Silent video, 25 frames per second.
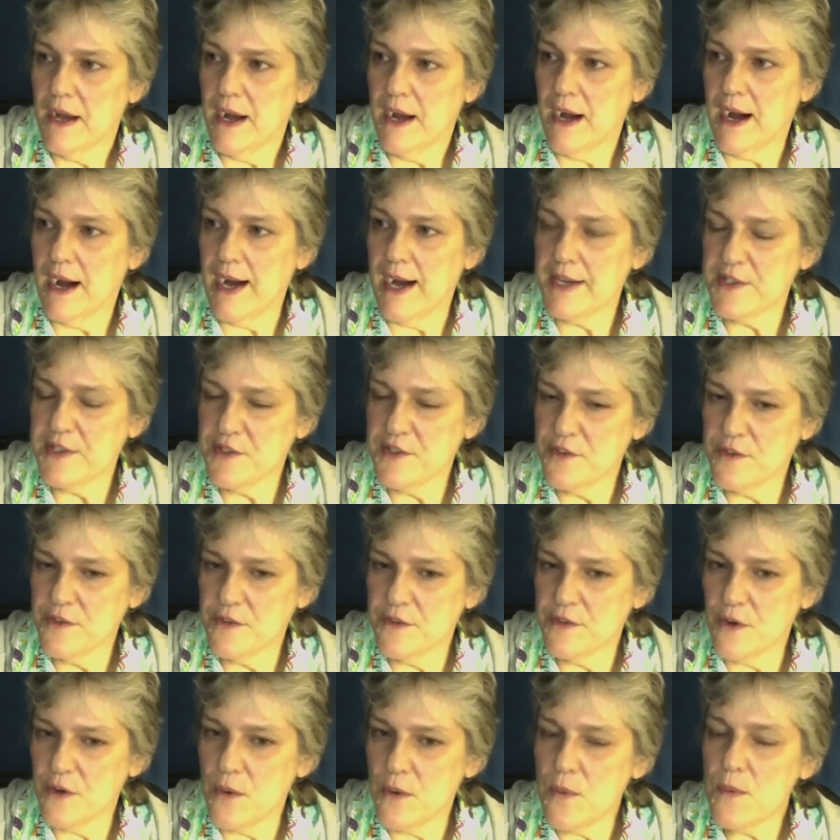I
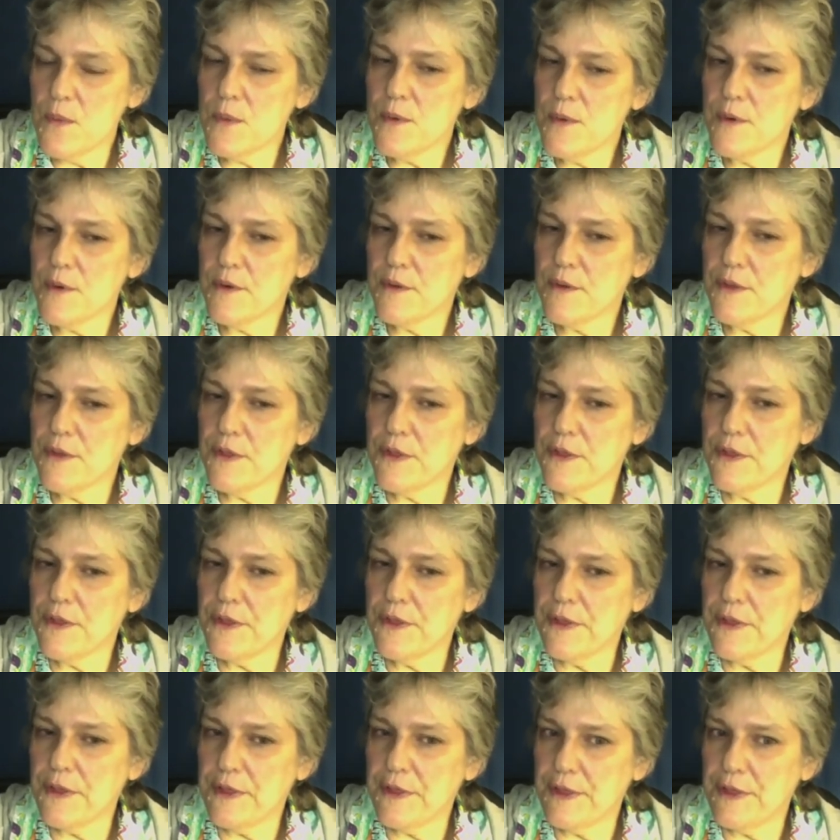don't
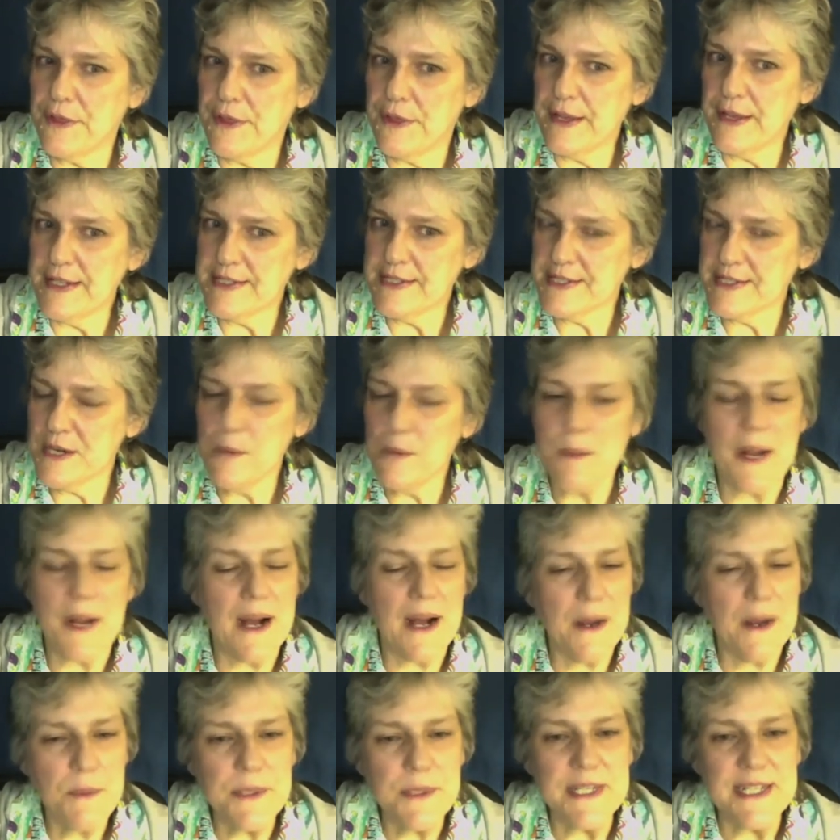think so, but I
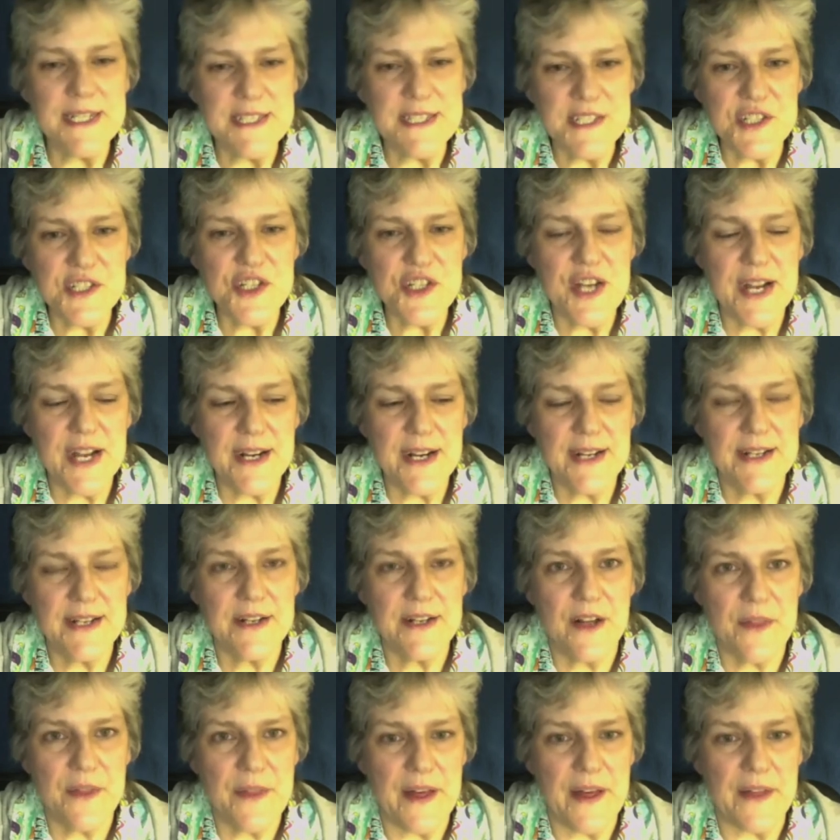would need to check in
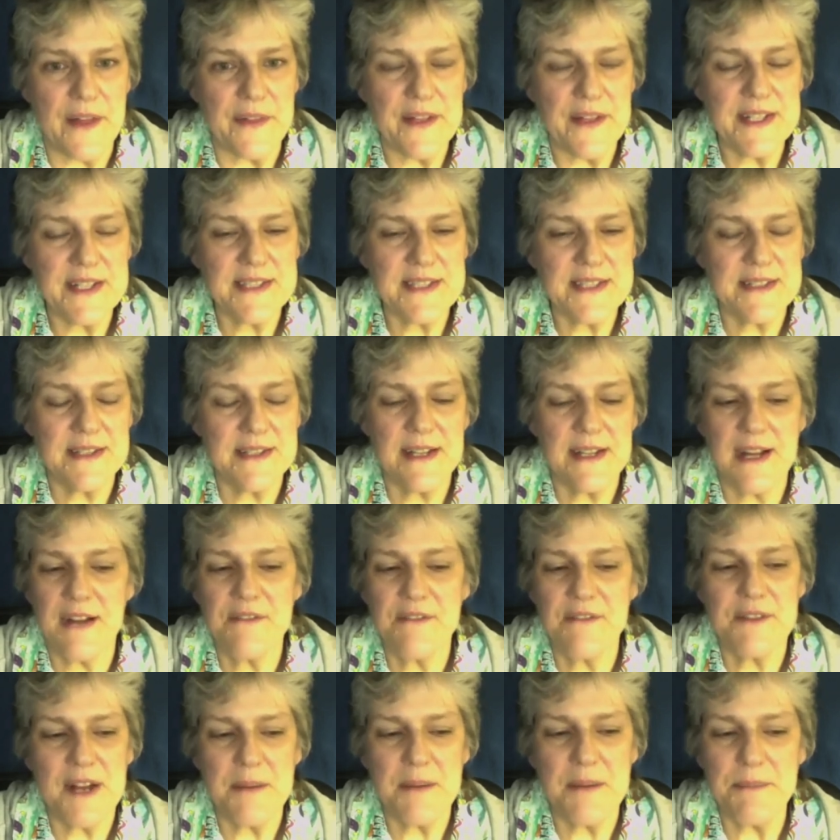on that. That I've
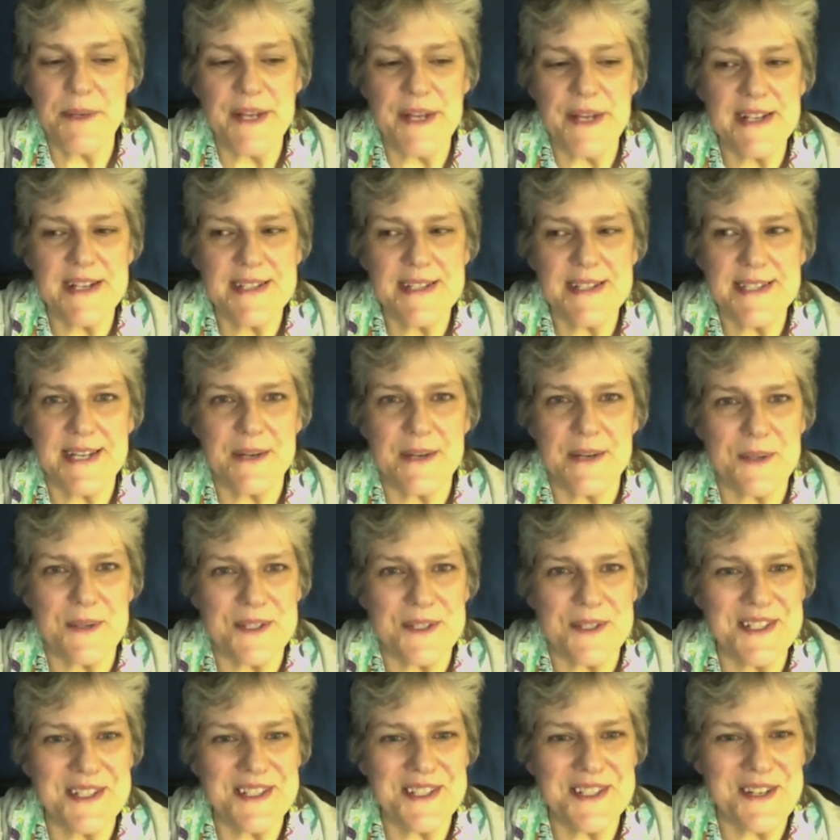not been asked that
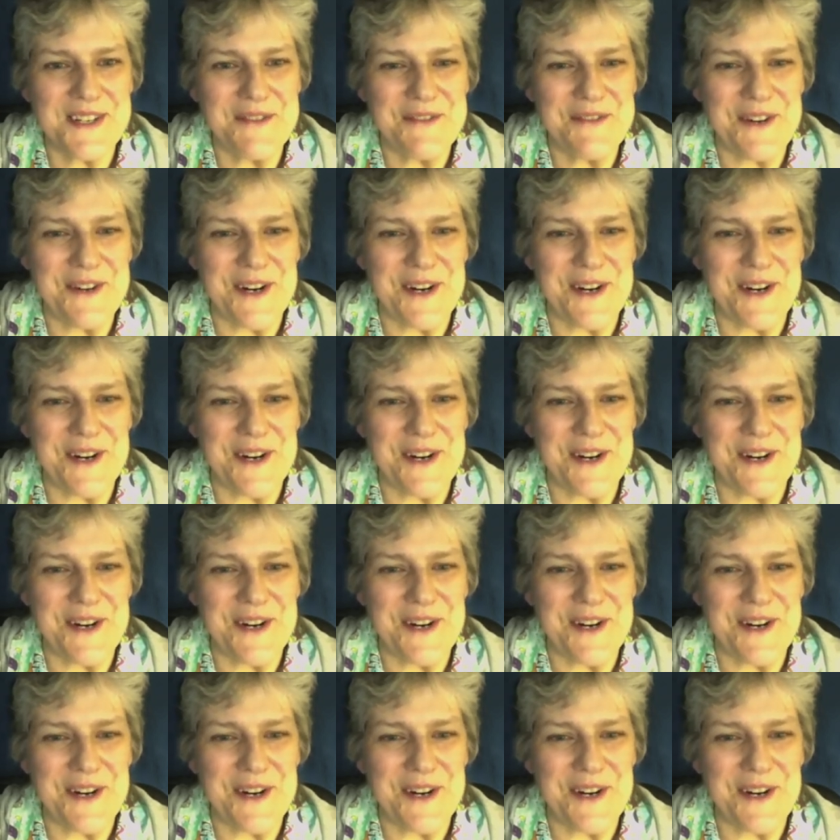one so far.